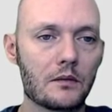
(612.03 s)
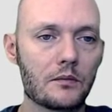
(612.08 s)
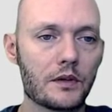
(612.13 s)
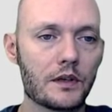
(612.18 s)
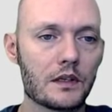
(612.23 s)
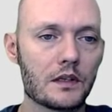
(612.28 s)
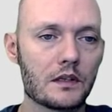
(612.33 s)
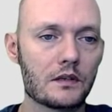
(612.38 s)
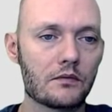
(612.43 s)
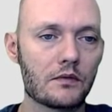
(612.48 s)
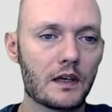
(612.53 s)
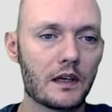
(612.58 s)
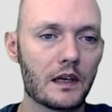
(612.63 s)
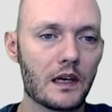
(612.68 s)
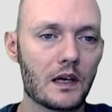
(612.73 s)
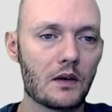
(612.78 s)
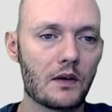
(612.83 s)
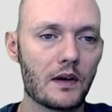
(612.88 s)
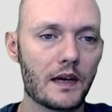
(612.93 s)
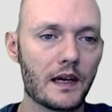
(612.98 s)
because right
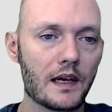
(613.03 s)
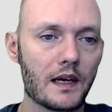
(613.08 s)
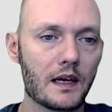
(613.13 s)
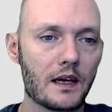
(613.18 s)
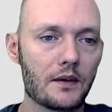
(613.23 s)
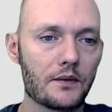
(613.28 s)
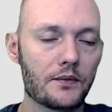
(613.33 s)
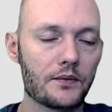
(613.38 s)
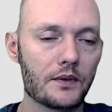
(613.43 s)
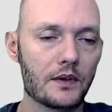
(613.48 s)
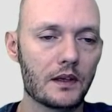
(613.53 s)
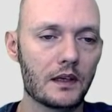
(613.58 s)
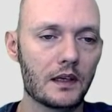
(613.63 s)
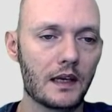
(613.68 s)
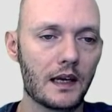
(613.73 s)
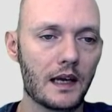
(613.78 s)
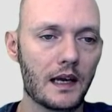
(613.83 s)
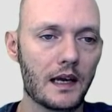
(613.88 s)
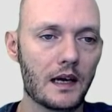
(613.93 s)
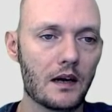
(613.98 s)
now I have
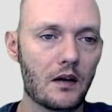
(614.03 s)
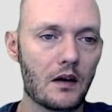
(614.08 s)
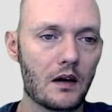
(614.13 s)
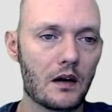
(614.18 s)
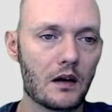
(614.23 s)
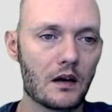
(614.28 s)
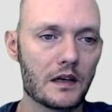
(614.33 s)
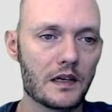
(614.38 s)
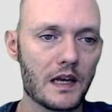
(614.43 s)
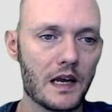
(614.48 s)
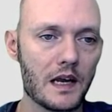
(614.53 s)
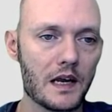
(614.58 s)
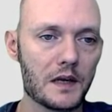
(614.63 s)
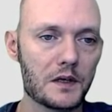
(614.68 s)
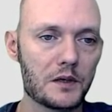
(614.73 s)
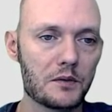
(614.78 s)
a hard edge